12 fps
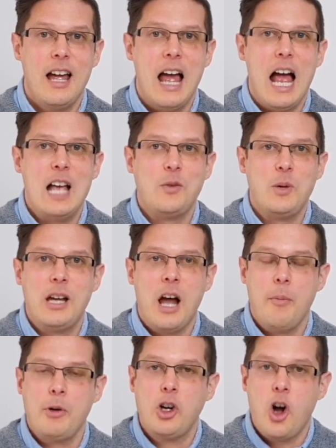as we
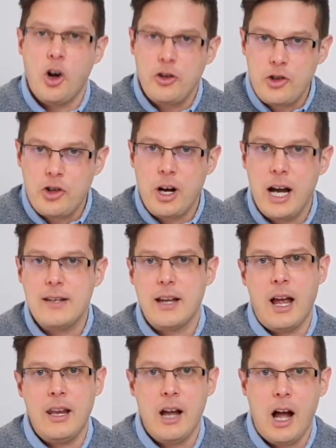come contrite
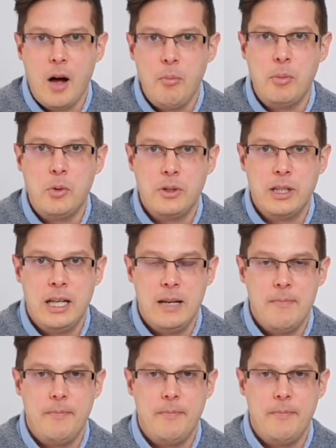and humble to him.